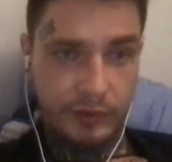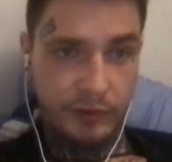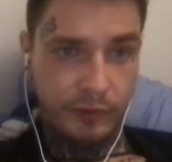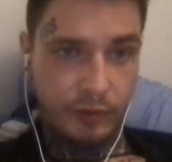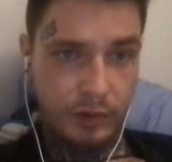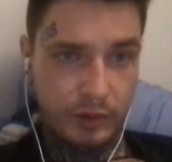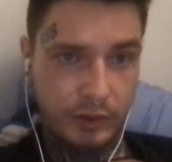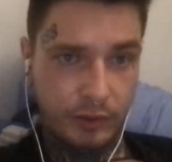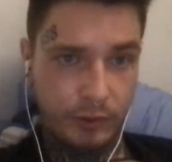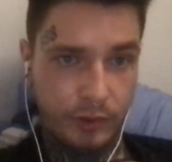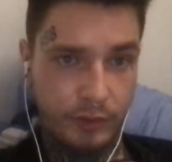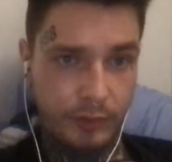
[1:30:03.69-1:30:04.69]
Of course they
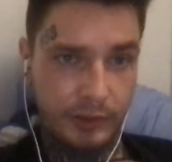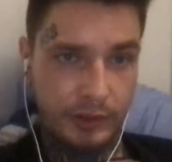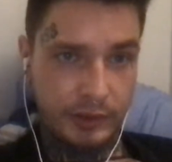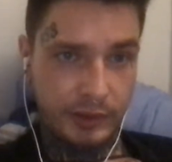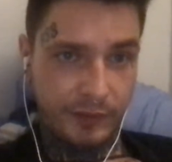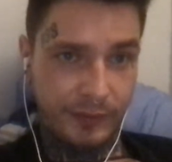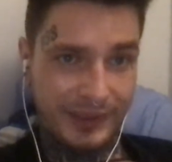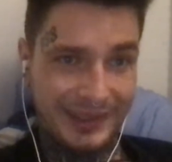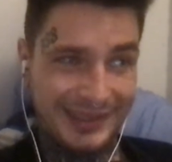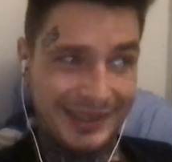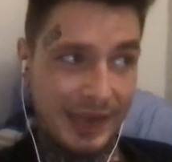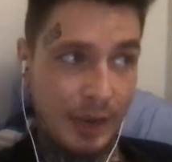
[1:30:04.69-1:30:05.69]
wouldn't, because they've been
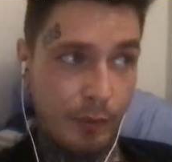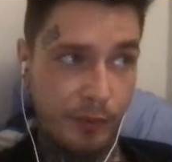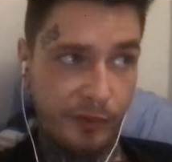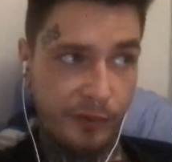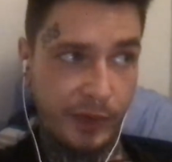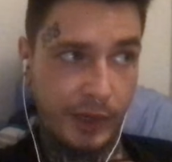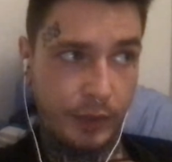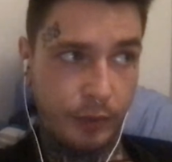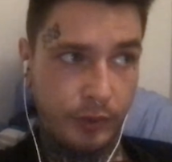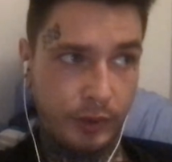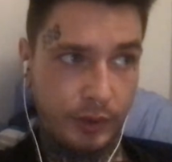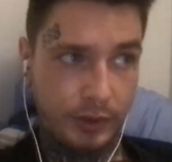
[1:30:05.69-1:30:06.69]
zombified with
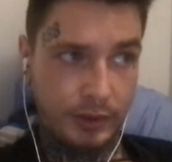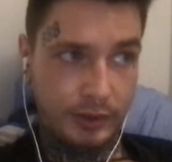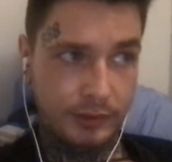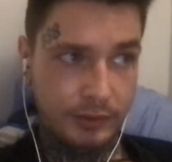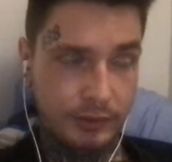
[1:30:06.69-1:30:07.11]
all this